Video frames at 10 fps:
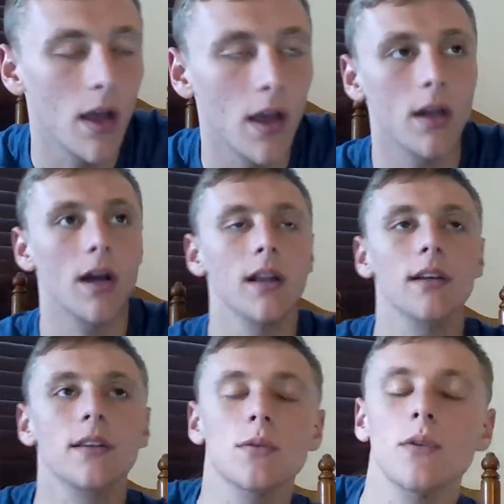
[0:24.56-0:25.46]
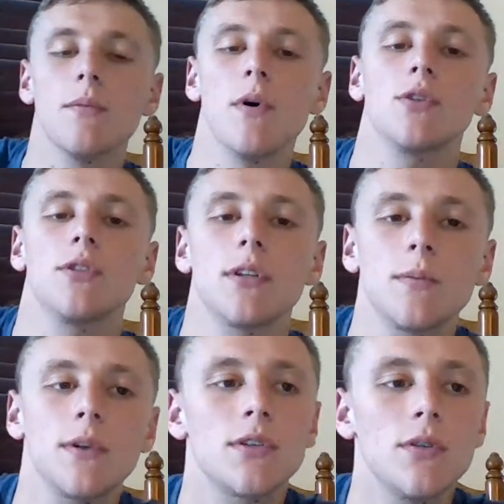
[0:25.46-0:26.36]
And I like this one the most
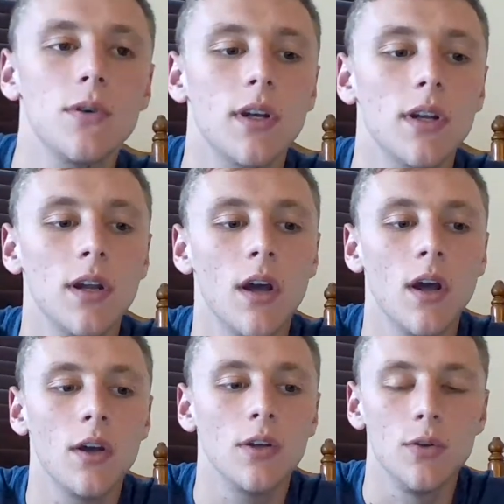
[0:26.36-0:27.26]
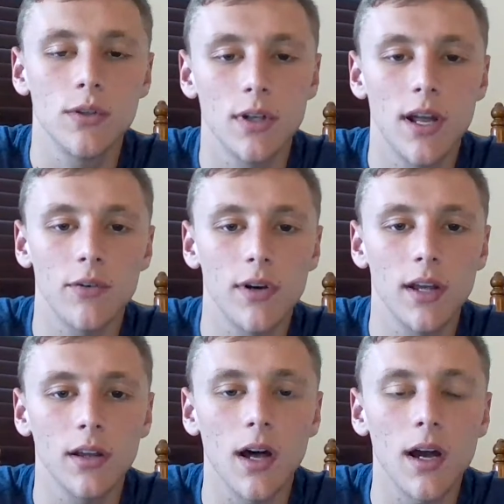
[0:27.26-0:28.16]
just because you can use it in
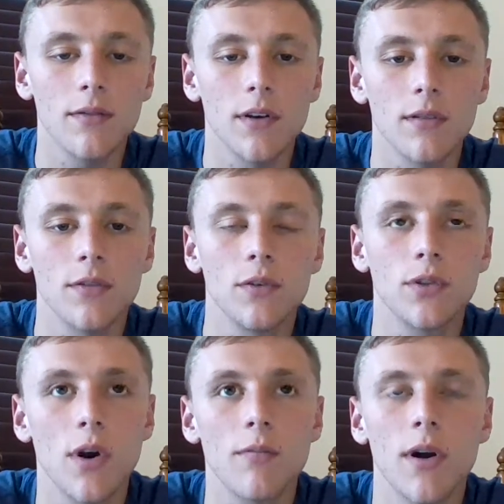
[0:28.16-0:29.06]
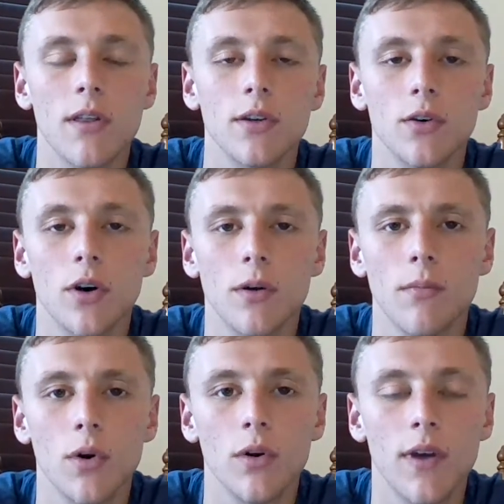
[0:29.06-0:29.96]
everyday life. If you show everybody that you're a
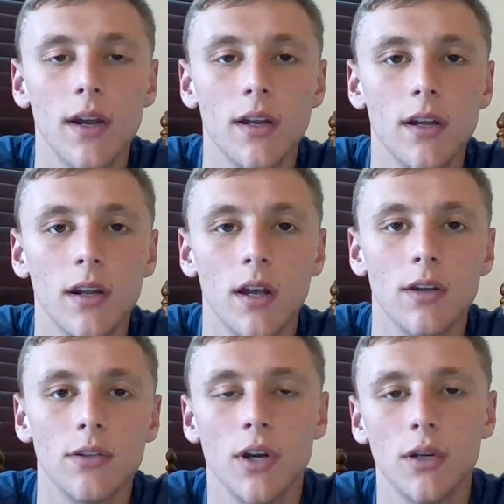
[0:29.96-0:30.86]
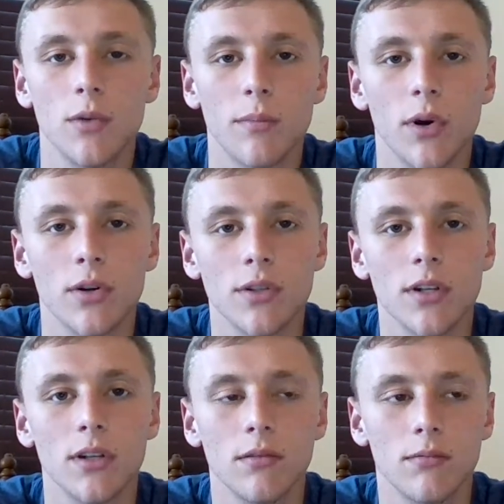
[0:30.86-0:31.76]
motivated and genuine
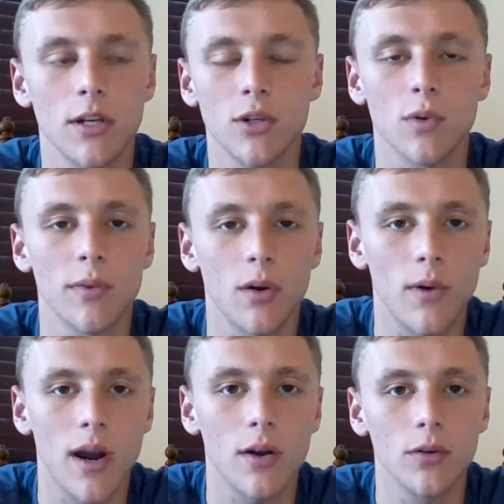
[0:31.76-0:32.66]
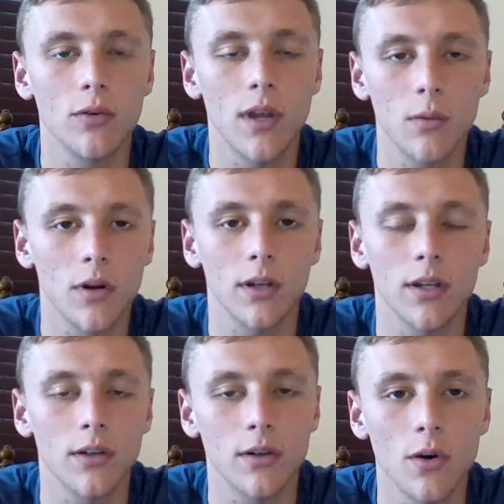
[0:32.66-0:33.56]
person, they just want to be around you. They want to
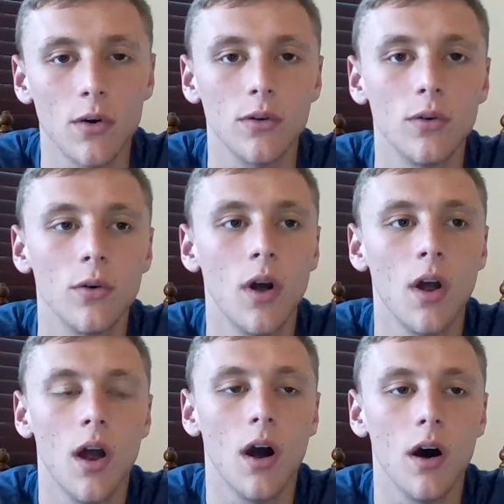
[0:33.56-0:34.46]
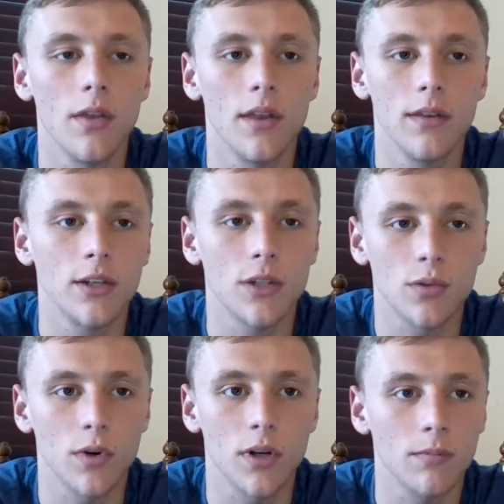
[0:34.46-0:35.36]
get to know you. Uh, then they
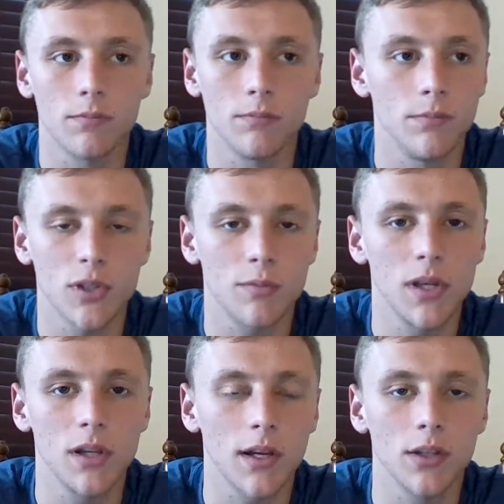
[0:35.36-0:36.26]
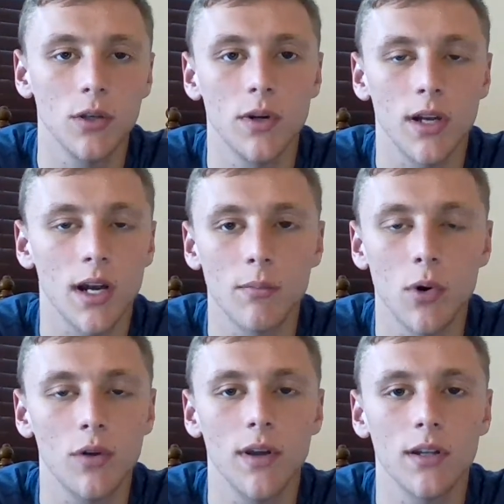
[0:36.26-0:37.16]
just want to just be like you, and it kind of
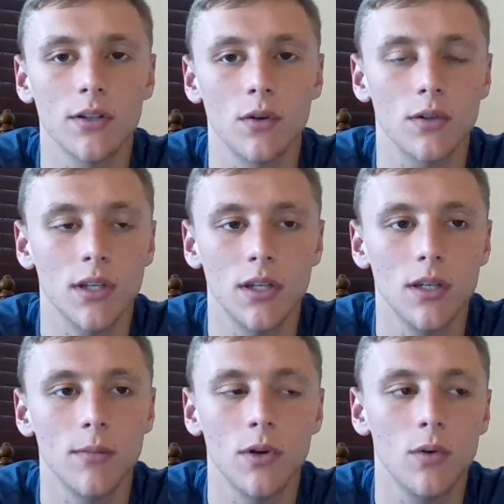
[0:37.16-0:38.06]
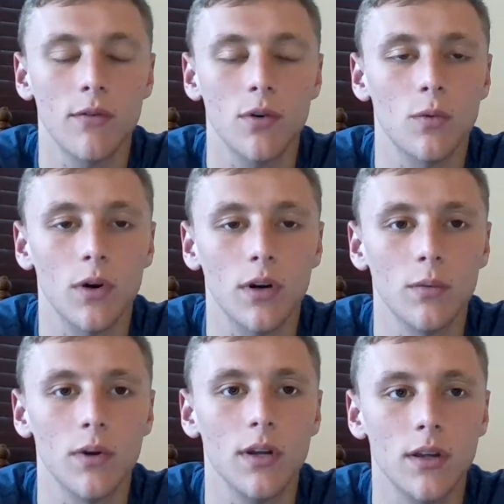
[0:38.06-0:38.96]
motivates your team and whoever you're
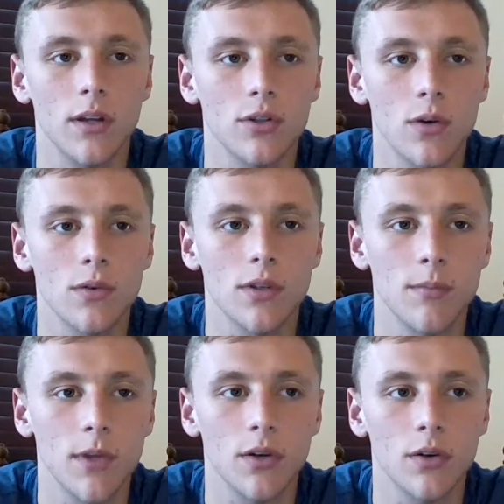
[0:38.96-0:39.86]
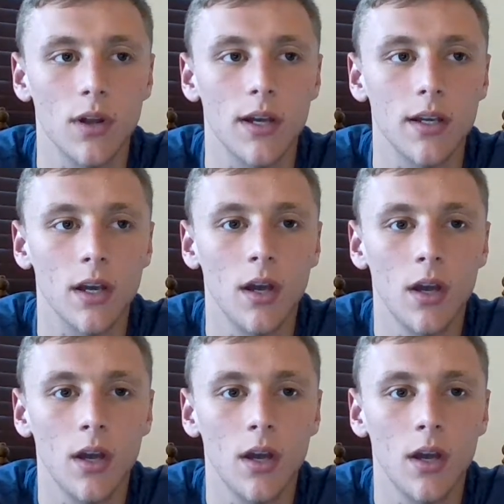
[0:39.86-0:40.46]
working with, and shows them that you're like